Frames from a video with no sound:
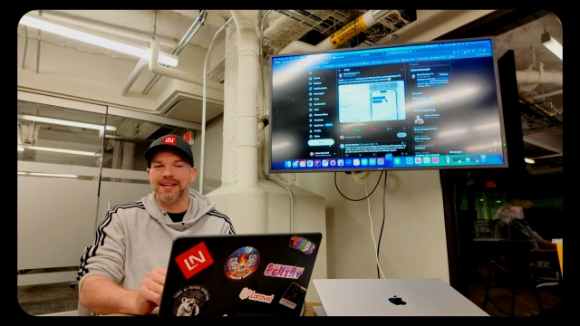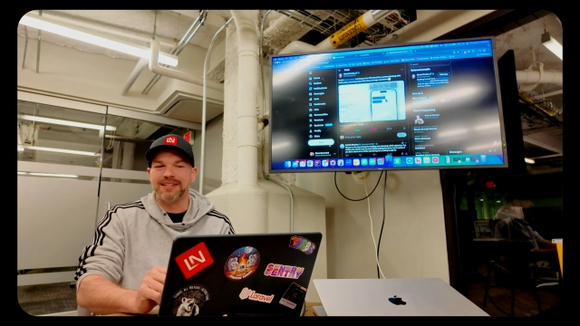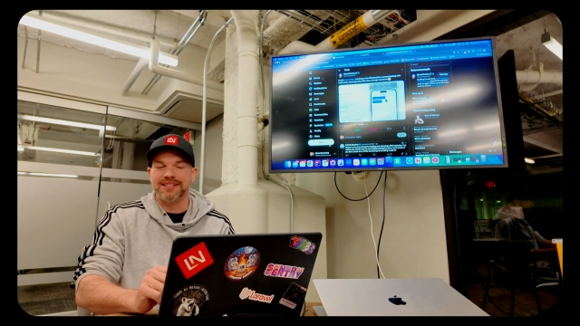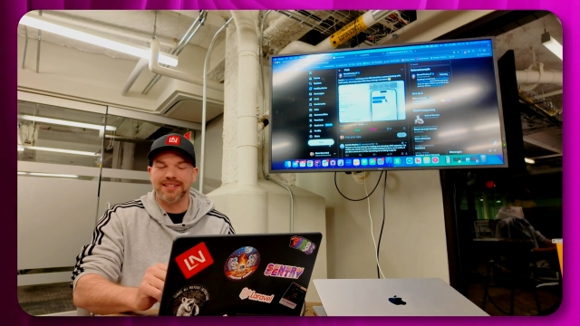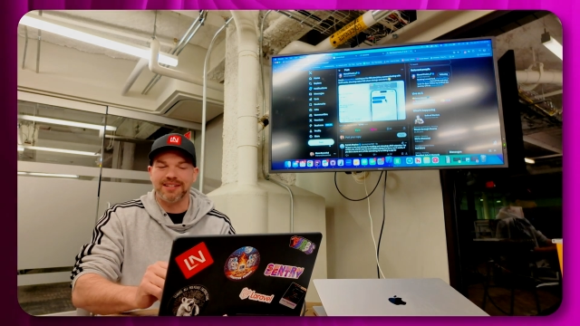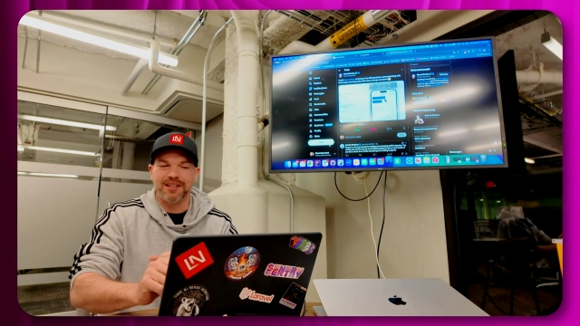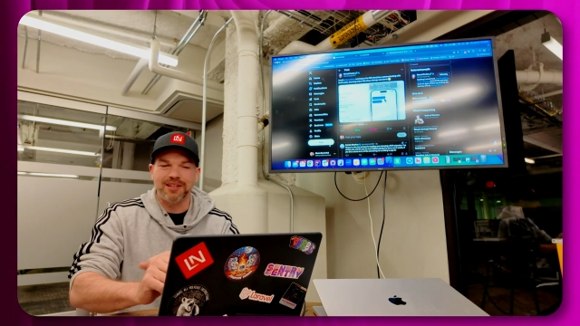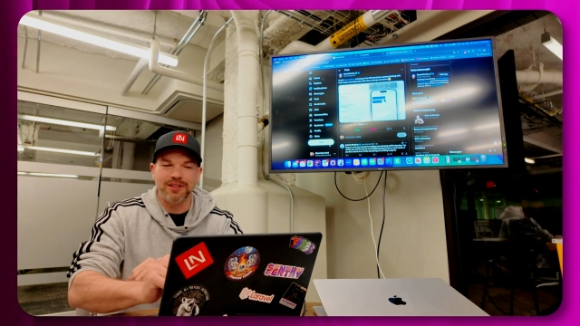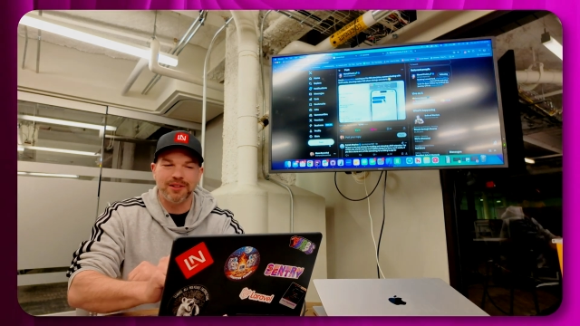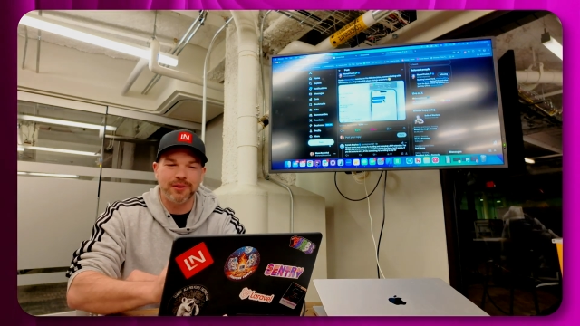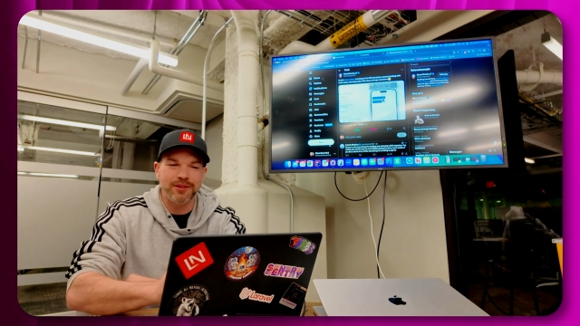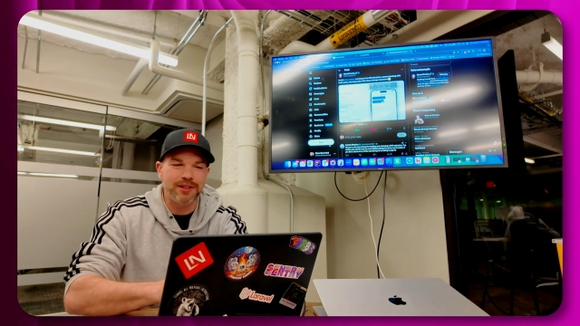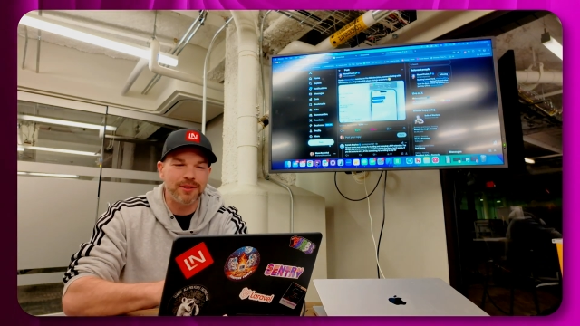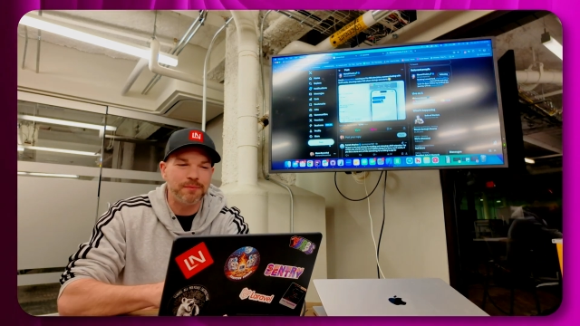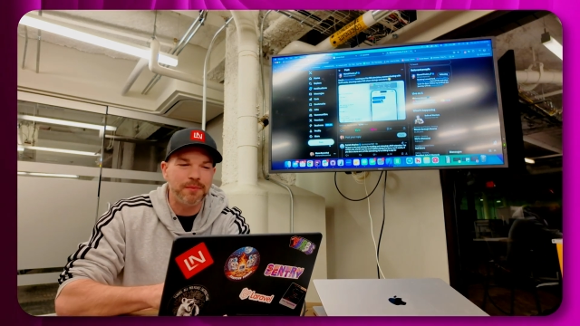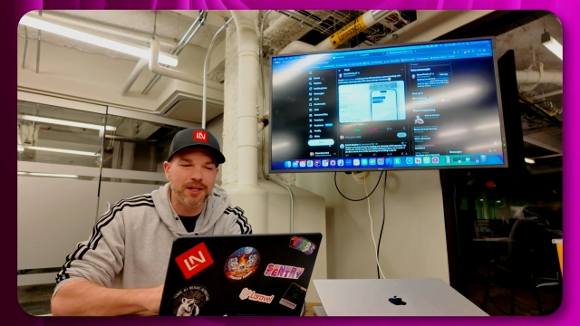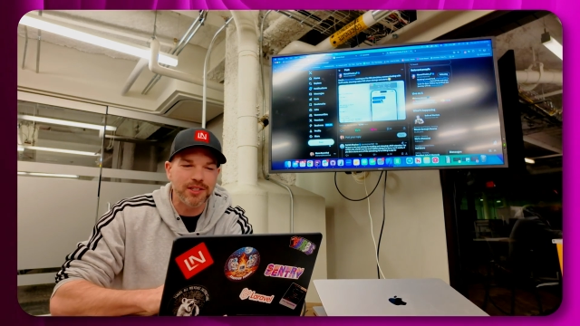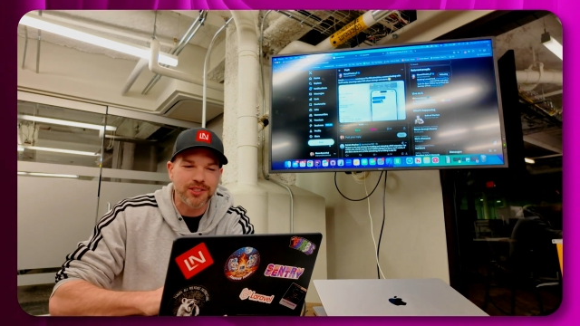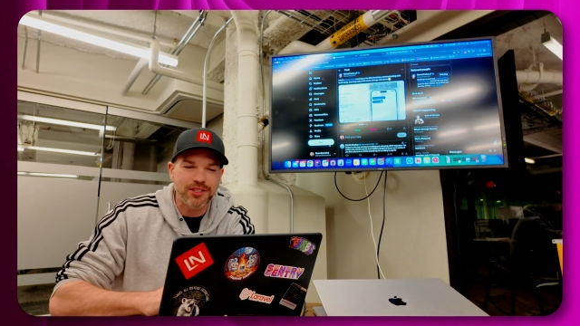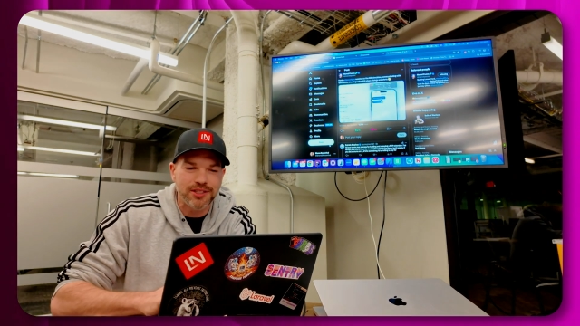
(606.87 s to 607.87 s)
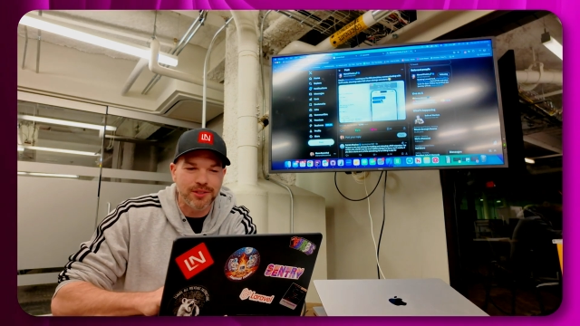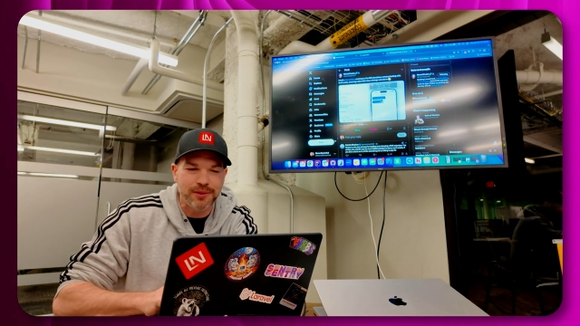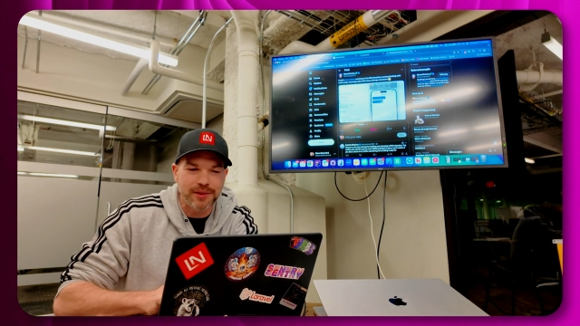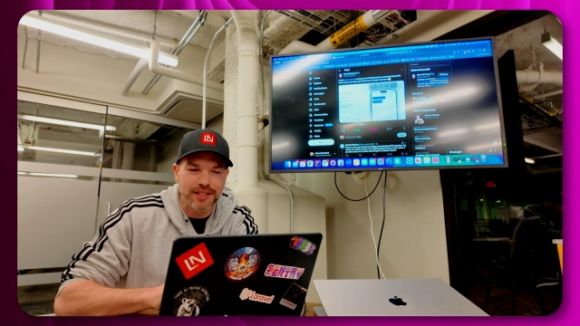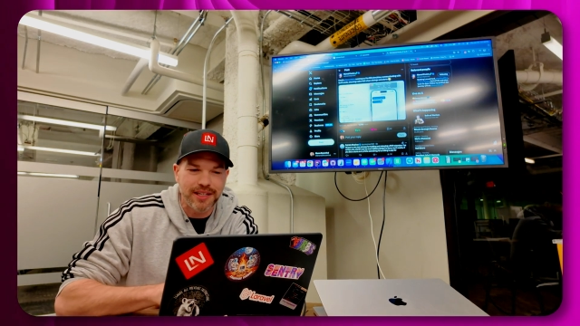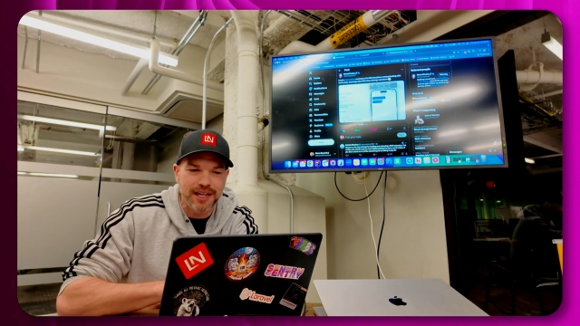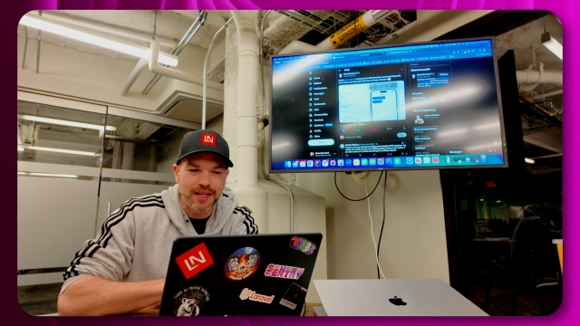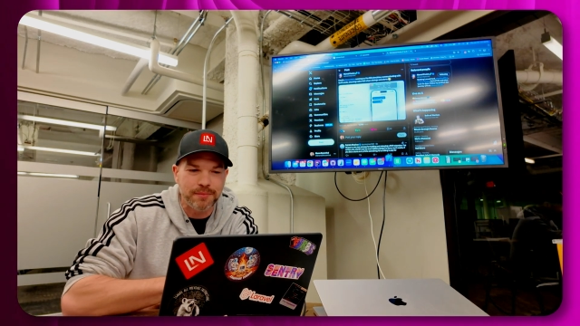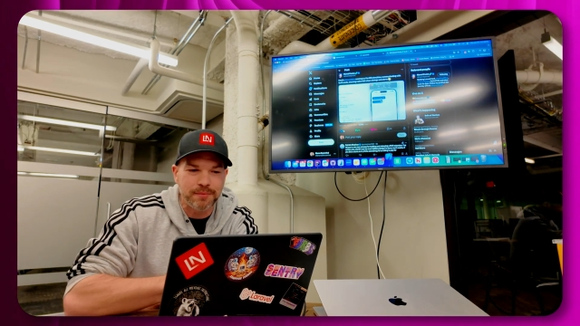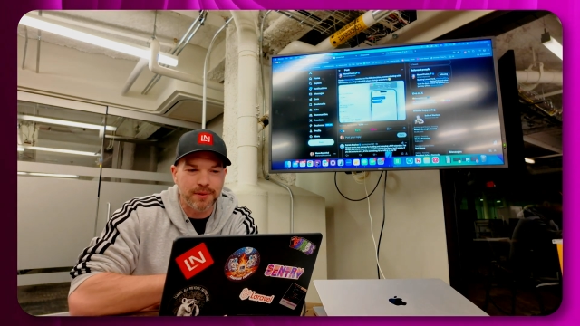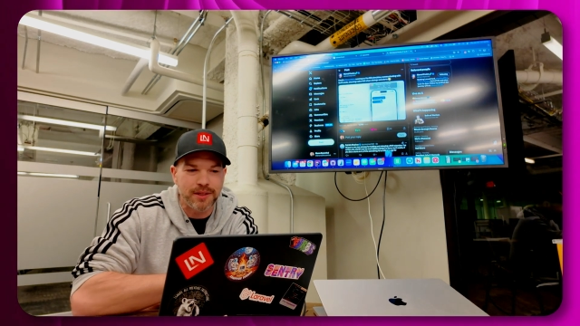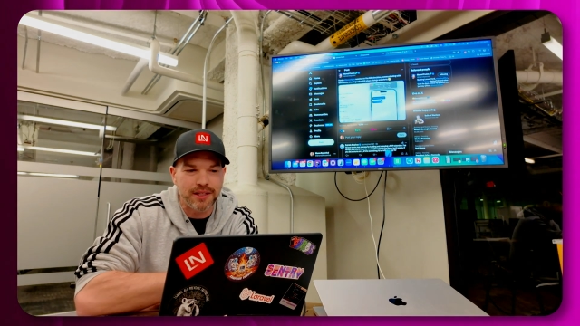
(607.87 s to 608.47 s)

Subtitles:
hasn't alluded much to it yet,